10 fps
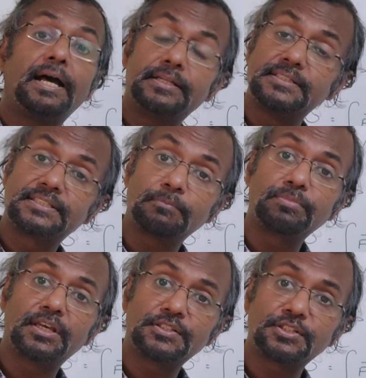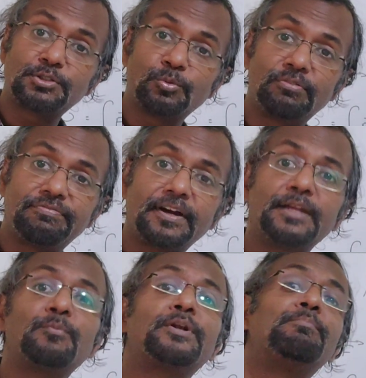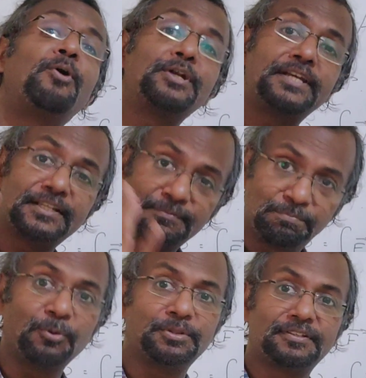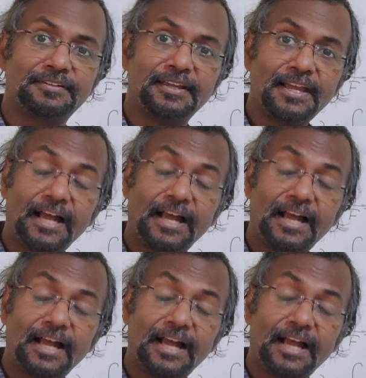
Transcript: And in some cases you will find where a body has both.